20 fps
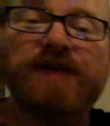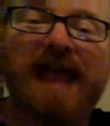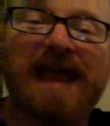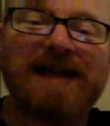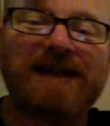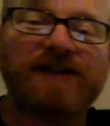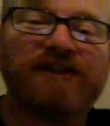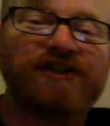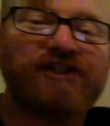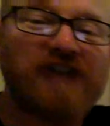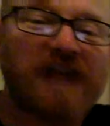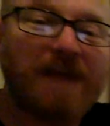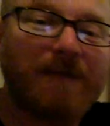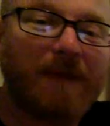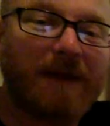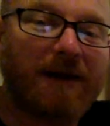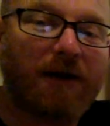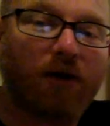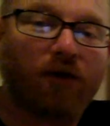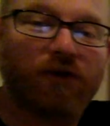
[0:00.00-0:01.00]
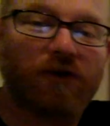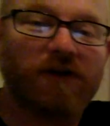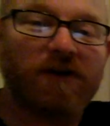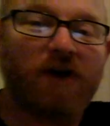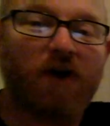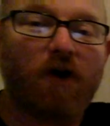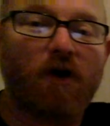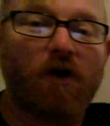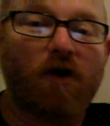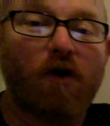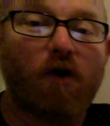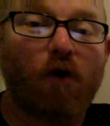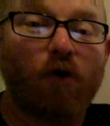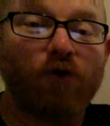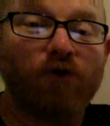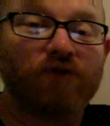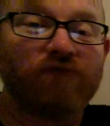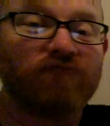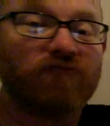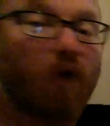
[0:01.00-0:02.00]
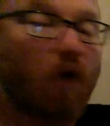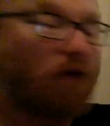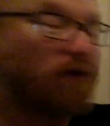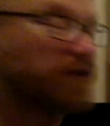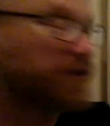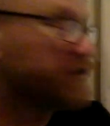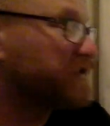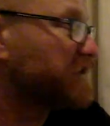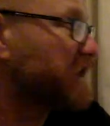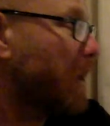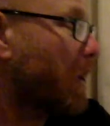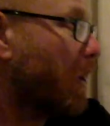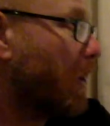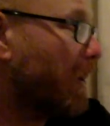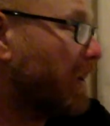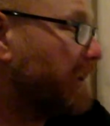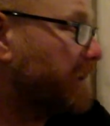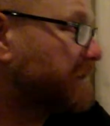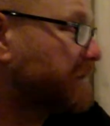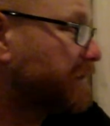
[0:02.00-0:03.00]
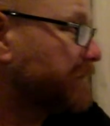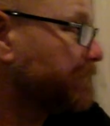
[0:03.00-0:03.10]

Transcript: get the jib in on the wrong side.